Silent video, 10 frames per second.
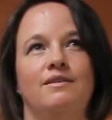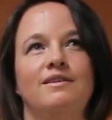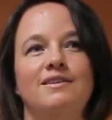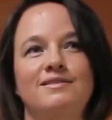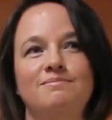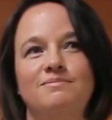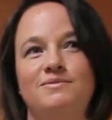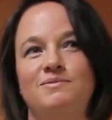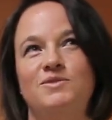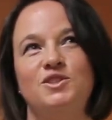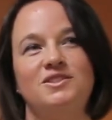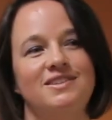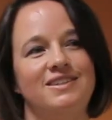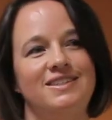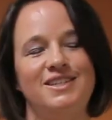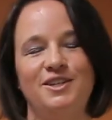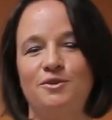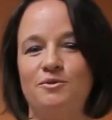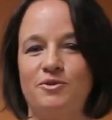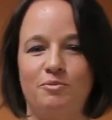Um, just to
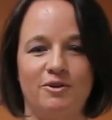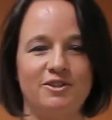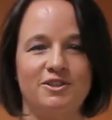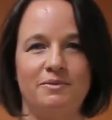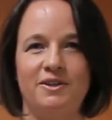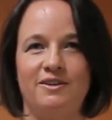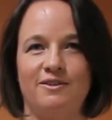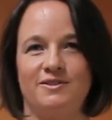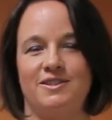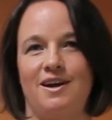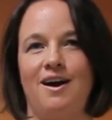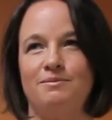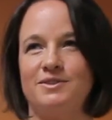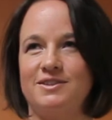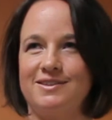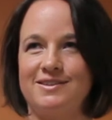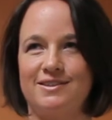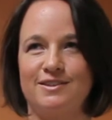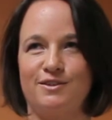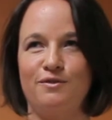continue to push. I mean, you don't stop just because
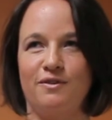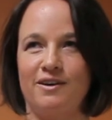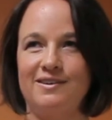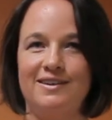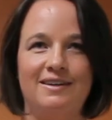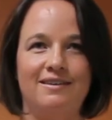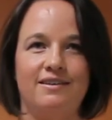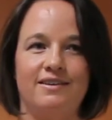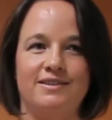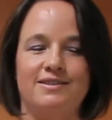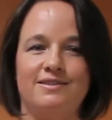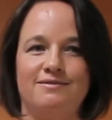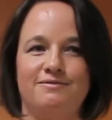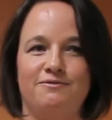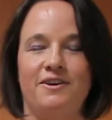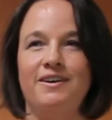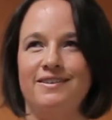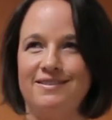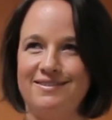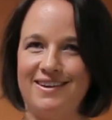this is over. It's
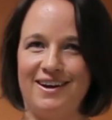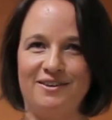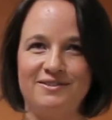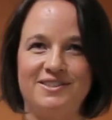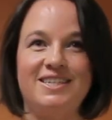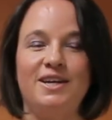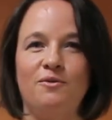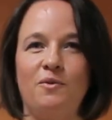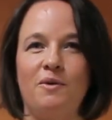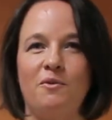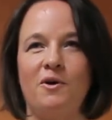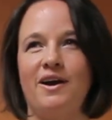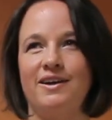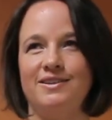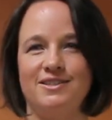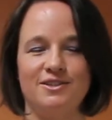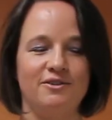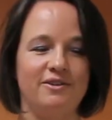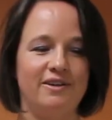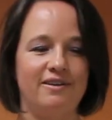fun now, seeing what more I can
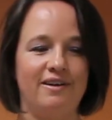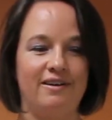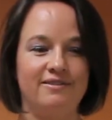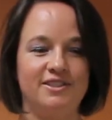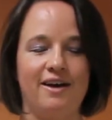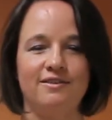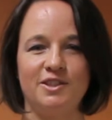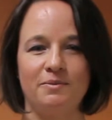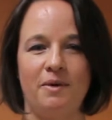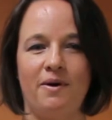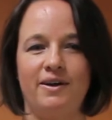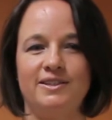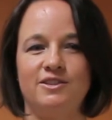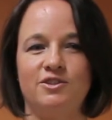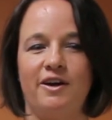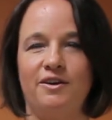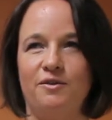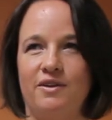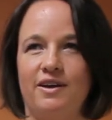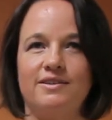do and, and challenging my body to try
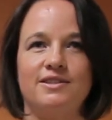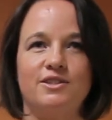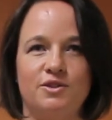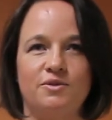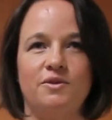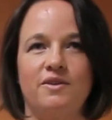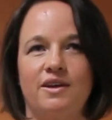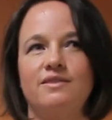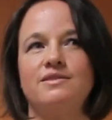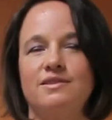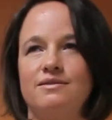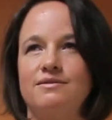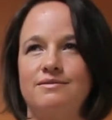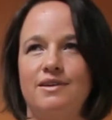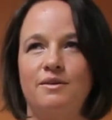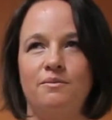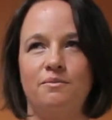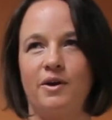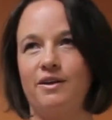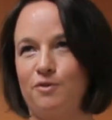new things and do new things and
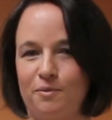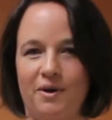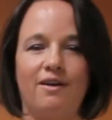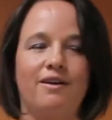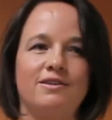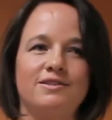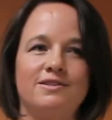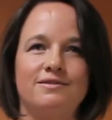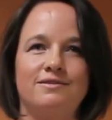break through barriers.